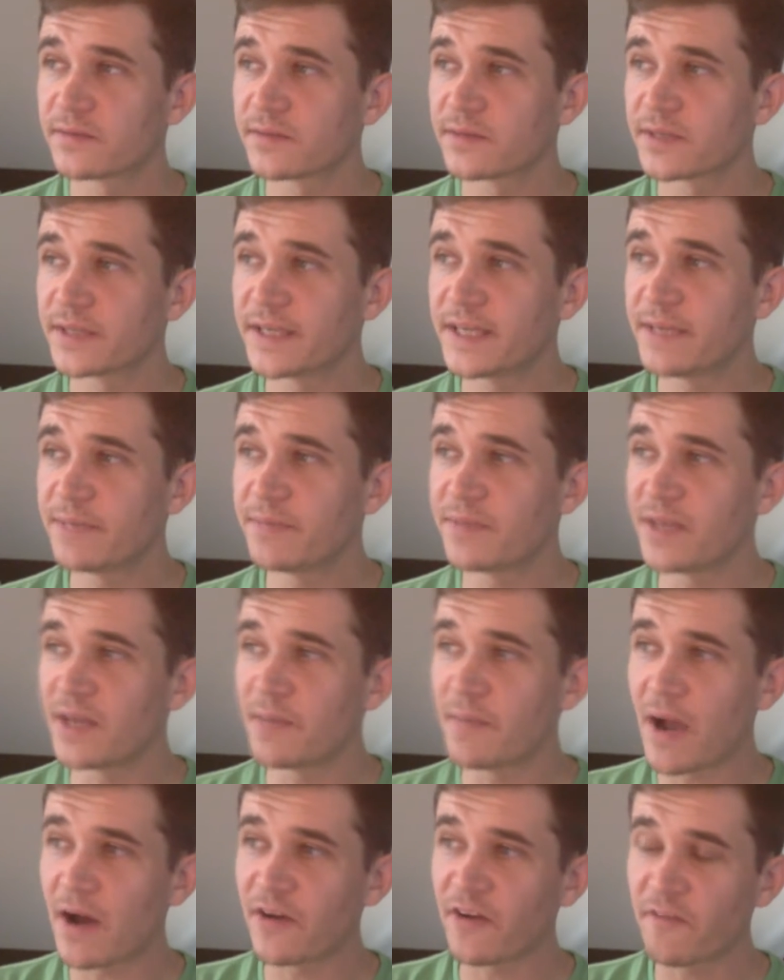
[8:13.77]
keep the
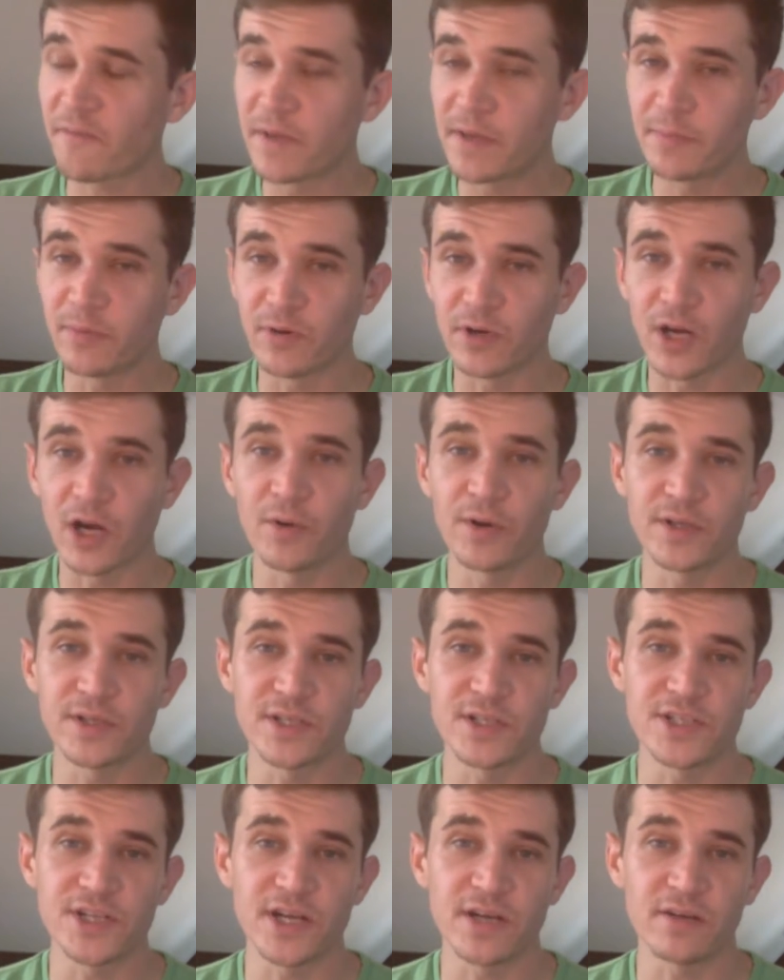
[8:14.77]
amount of people going
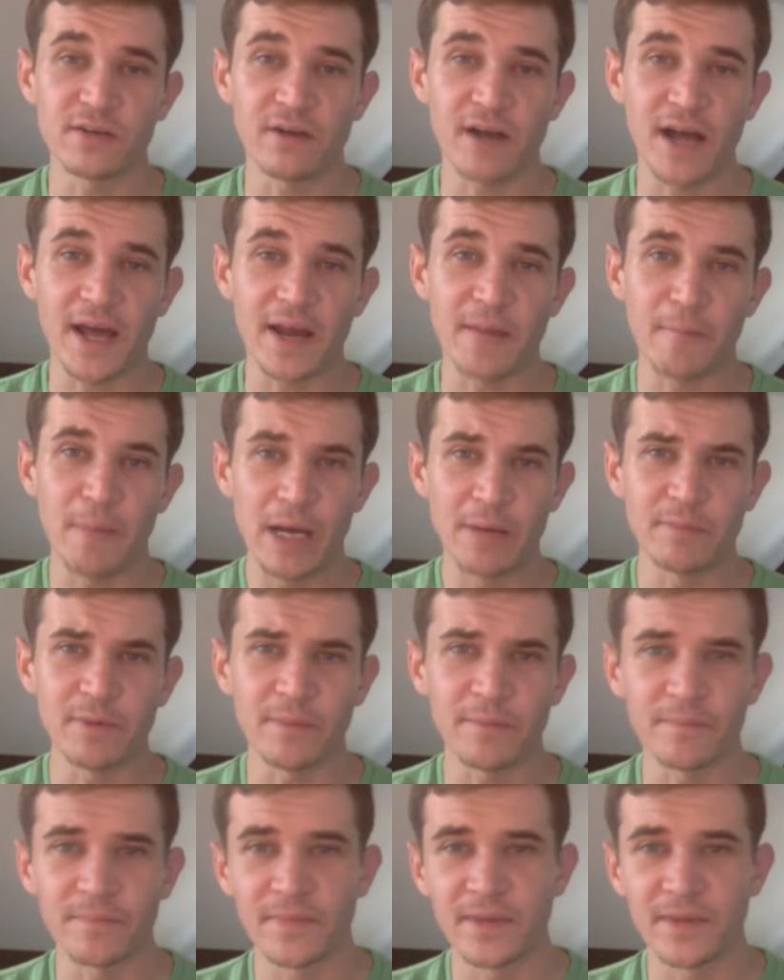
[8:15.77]
to jail at a minimum.